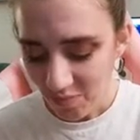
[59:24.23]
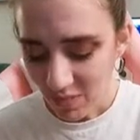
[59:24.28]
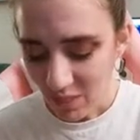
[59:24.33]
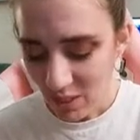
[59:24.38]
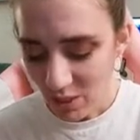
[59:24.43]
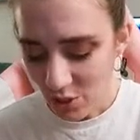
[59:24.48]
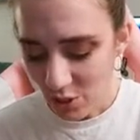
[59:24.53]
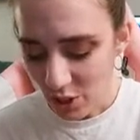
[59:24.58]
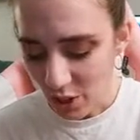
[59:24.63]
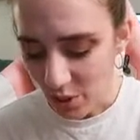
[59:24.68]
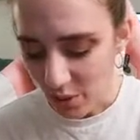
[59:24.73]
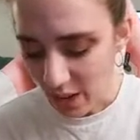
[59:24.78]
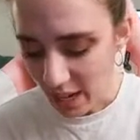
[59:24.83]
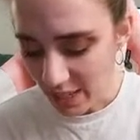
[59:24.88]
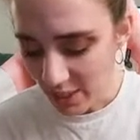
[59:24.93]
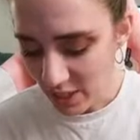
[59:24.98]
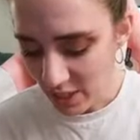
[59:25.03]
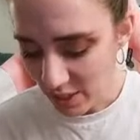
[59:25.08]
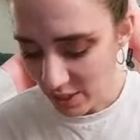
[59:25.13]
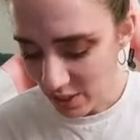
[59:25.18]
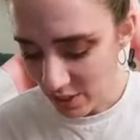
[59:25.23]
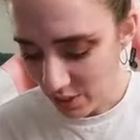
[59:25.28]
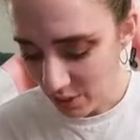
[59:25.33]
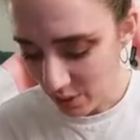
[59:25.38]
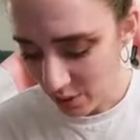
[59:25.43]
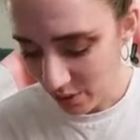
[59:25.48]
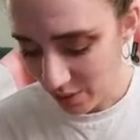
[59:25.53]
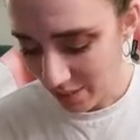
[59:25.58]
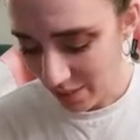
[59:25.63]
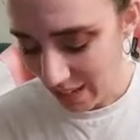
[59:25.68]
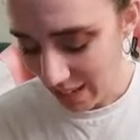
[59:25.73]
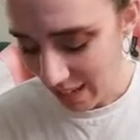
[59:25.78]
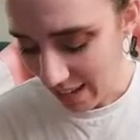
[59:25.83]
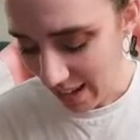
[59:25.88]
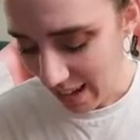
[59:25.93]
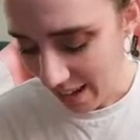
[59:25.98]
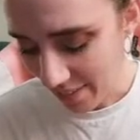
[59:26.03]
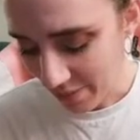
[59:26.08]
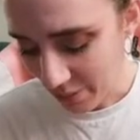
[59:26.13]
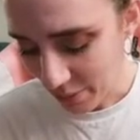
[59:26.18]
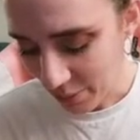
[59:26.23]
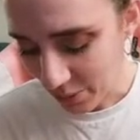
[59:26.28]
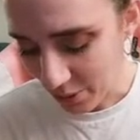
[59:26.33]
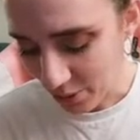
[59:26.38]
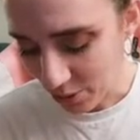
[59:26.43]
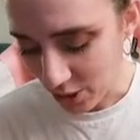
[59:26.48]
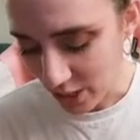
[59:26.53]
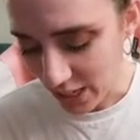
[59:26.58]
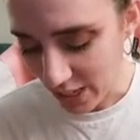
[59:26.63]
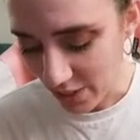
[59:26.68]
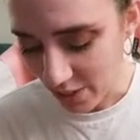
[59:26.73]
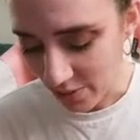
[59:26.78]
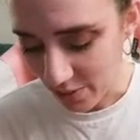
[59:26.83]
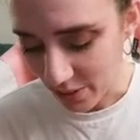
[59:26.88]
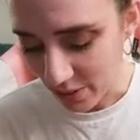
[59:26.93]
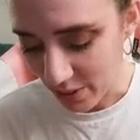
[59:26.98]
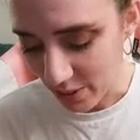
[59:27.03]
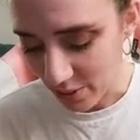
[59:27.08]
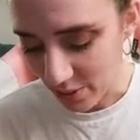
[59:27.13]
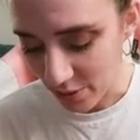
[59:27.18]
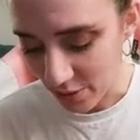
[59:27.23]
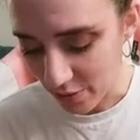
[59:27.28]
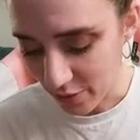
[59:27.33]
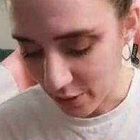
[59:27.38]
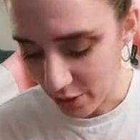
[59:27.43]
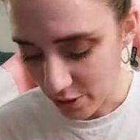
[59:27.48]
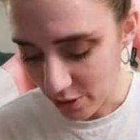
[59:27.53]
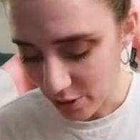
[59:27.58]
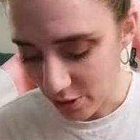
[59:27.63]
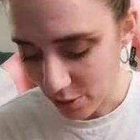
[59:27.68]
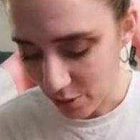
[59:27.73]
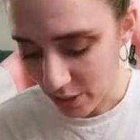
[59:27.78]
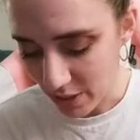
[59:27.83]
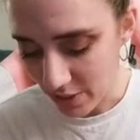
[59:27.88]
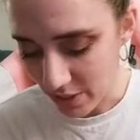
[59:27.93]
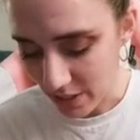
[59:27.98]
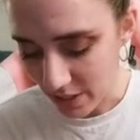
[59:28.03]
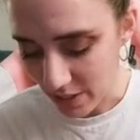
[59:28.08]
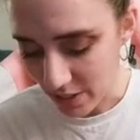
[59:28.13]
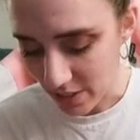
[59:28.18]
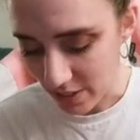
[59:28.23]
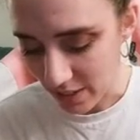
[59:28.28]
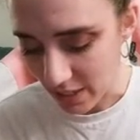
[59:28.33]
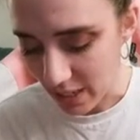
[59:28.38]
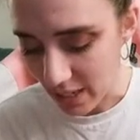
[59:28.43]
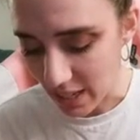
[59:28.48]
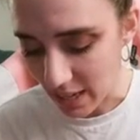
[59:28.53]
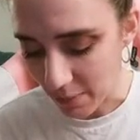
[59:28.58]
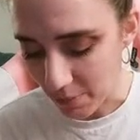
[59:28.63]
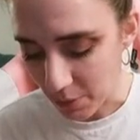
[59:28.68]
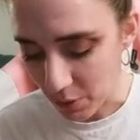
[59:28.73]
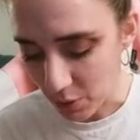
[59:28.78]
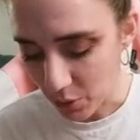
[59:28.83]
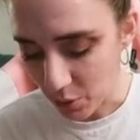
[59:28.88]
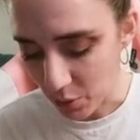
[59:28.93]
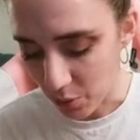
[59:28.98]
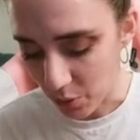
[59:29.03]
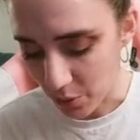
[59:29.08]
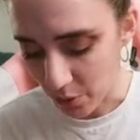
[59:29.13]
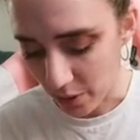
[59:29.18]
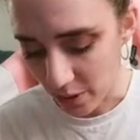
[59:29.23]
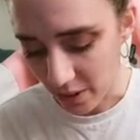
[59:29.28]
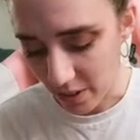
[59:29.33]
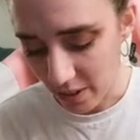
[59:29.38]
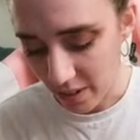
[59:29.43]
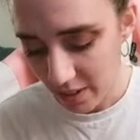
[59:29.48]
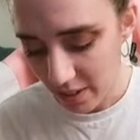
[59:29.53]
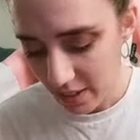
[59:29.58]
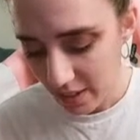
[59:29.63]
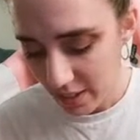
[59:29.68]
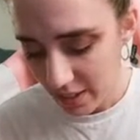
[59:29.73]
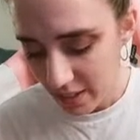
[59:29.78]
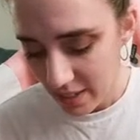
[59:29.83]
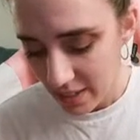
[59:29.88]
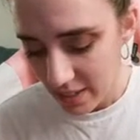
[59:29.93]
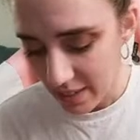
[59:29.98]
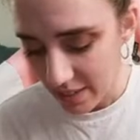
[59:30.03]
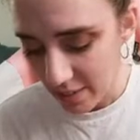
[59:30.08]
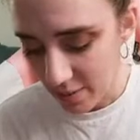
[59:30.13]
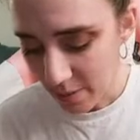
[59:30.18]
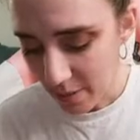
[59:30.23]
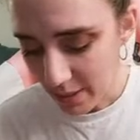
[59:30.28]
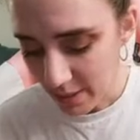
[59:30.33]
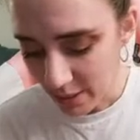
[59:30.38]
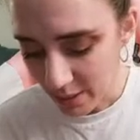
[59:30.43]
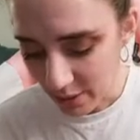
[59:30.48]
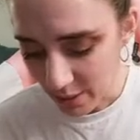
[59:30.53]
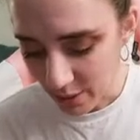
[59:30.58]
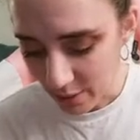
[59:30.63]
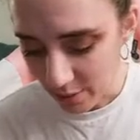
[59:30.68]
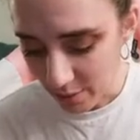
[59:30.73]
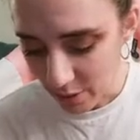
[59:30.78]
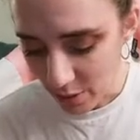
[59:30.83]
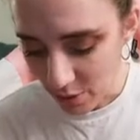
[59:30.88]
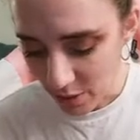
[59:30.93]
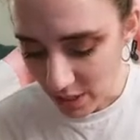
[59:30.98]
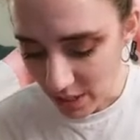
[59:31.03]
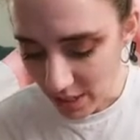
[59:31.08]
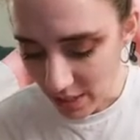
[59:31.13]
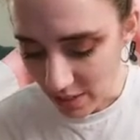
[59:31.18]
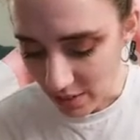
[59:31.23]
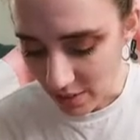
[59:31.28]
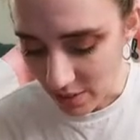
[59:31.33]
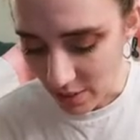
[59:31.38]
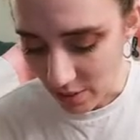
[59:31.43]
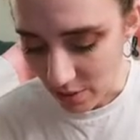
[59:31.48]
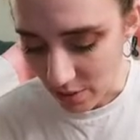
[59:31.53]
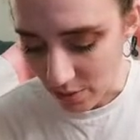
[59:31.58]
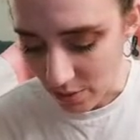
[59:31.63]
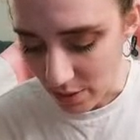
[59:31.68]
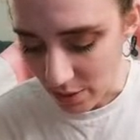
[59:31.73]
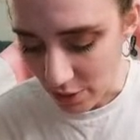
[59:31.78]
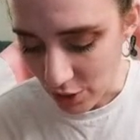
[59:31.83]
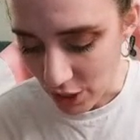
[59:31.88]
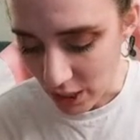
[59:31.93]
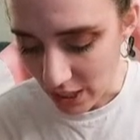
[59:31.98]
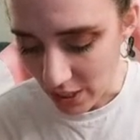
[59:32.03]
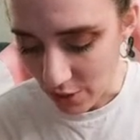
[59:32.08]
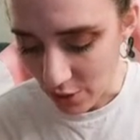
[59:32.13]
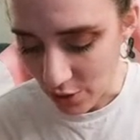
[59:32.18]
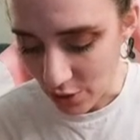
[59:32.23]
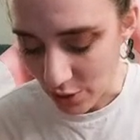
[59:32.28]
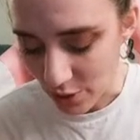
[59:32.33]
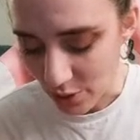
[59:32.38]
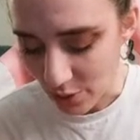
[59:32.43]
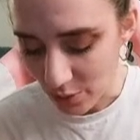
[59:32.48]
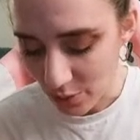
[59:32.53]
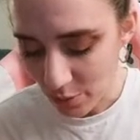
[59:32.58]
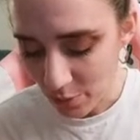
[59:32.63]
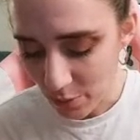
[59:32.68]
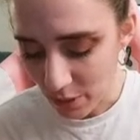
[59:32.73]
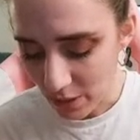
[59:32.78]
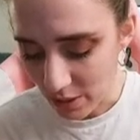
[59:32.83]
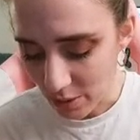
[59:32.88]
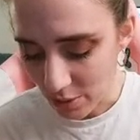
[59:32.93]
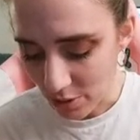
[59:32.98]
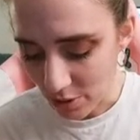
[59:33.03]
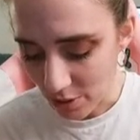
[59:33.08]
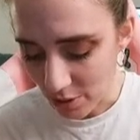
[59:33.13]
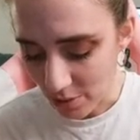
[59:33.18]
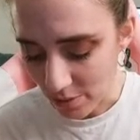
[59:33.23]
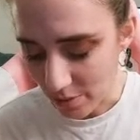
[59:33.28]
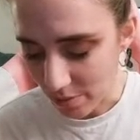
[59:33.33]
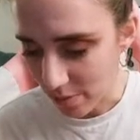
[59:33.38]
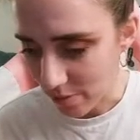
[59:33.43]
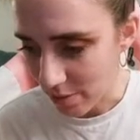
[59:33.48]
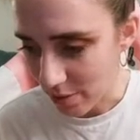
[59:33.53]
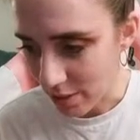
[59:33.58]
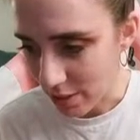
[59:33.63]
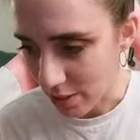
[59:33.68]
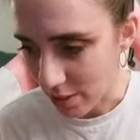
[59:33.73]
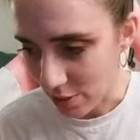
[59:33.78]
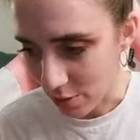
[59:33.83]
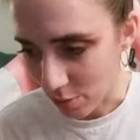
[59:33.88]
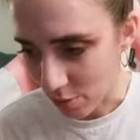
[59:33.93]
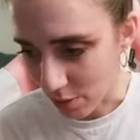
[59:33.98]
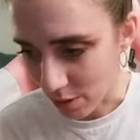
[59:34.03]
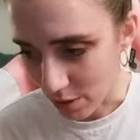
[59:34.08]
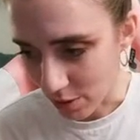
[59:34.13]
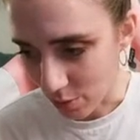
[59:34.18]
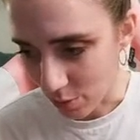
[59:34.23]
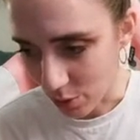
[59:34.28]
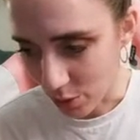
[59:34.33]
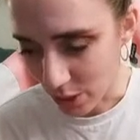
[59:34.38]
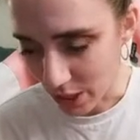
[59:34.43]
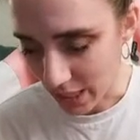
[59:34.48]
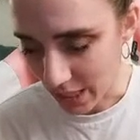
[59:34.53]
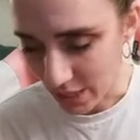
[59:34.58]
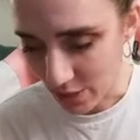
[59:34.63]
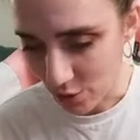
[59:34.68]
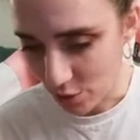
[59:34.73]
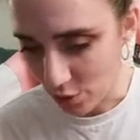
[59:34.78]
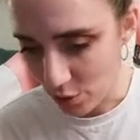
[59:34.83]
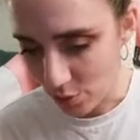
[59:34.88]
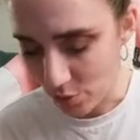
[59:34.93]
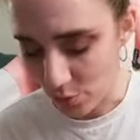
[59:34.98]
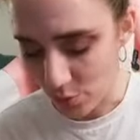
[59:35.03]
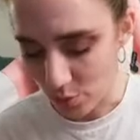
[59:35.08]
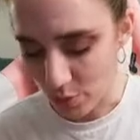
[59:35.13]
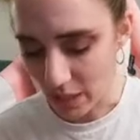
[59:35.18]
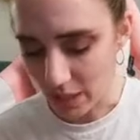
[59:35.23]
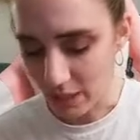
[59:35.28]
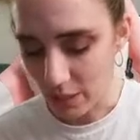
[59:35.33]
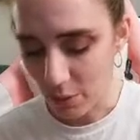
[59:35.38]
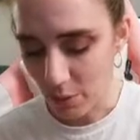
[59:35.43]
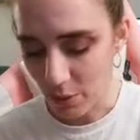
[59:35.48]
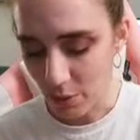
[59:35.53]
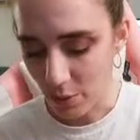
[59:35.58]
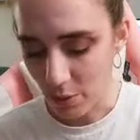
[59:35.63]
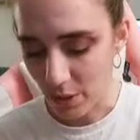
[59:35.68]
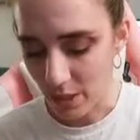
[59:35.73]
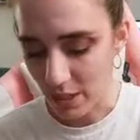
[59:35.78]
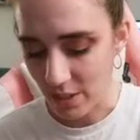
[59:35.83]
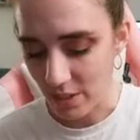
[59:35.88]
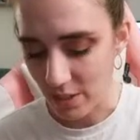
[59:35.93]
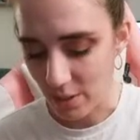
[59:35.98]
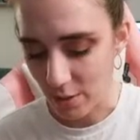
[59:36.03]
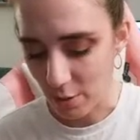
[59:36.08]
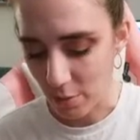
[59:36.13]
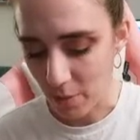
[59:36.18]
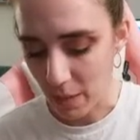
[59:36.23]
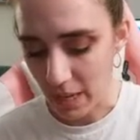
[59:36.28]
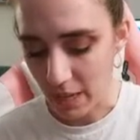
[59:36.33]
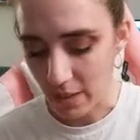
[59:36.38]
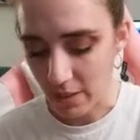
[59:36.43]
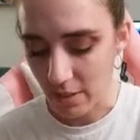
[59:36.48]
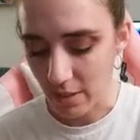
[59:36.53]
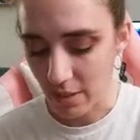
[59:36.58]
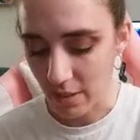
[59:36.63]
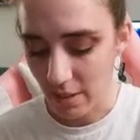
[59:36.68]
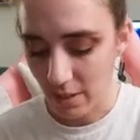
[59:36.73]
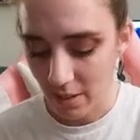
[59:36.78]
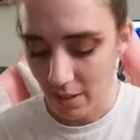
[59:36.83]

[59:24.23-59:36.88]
So, I just half double crocheted over those first 3 stitches leading up to the corner. Now this might look confusing because there's a chain 2, but those aren't stitches we're going to work into directly. We're going to work into the space.